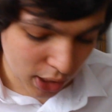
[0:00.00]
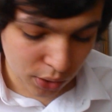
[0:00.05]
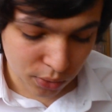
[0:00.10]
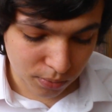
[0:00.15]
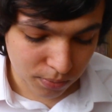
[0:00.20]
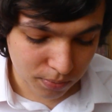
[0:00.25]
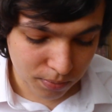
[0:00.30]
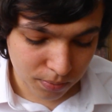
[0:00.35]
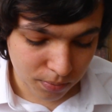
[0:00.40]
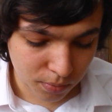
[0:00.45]
I
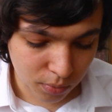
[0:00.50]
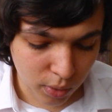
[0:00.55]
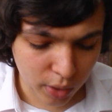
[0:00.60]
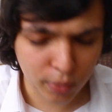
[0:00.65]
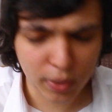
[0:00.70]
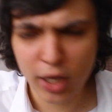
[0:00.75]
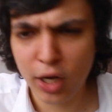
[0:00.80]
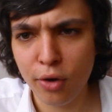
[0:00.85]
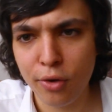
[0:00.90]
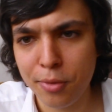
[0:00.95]
know,
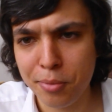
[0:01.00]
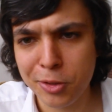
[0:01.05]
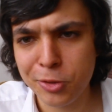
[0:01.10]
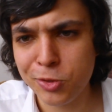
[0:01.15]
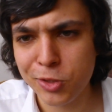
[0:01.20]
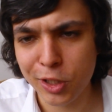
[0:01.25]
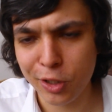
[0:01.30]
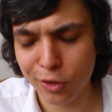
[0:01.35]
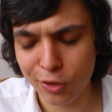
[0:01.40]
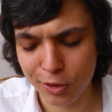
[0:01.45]
well, I know the
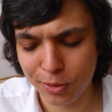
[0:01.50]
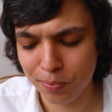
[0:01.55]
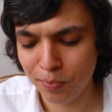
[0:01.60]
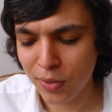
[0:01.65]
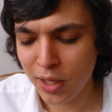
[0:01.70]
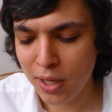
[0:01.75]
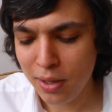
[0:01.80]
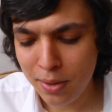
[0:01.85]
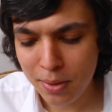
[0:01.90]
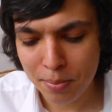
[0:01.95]
music on them,
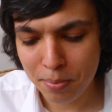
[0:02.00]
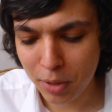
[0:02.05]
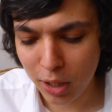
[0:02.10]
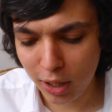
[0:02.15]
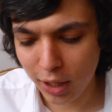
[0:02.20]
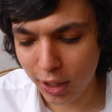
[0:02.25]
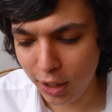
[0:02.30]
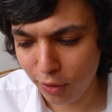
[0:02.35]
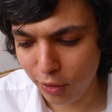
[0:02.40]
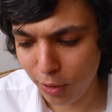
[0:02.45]

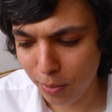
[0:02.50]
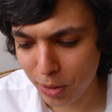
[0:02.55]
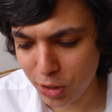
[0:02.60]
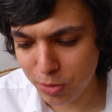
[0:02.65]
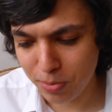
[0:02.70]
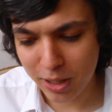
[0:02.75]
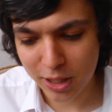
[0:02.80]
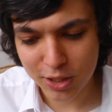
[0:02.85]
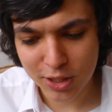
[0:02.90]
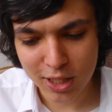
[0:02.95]
but I don't know
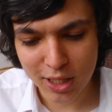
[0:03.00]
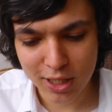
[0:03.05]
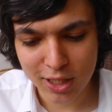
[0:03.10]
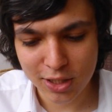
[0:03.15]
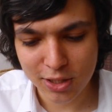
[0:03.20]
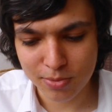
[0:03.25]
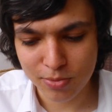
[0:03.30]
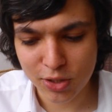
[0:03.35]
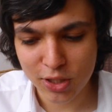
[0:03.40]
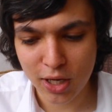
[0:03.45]
much about the
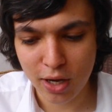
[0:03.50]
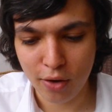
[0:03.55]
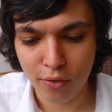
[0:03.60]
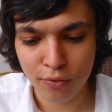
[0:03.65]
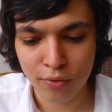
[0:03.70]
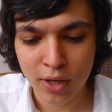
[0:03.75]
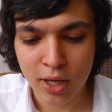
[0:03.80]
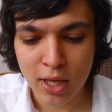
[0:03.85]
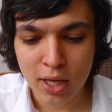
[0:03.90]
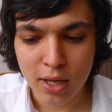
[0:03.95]
CDs
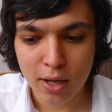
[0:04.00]
themselves.